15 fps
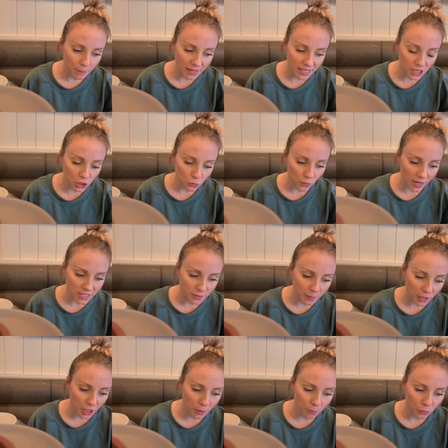peach,
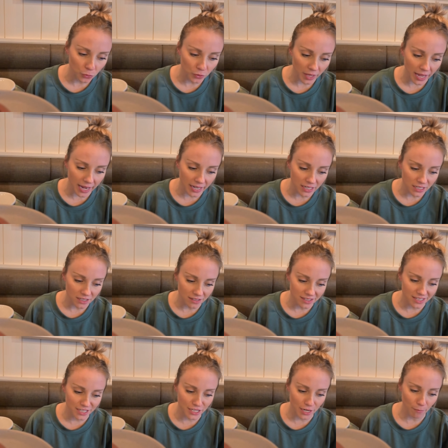raspberry, brulee,
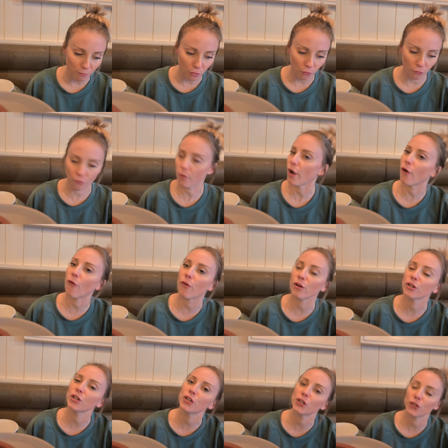
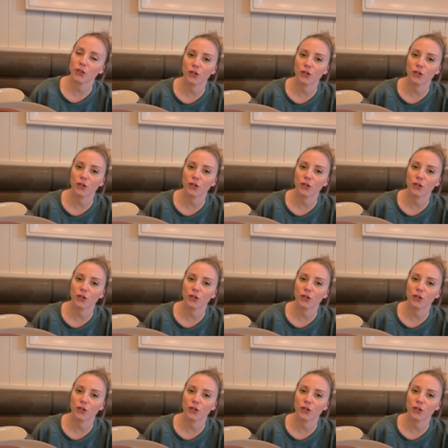Demerara sugar.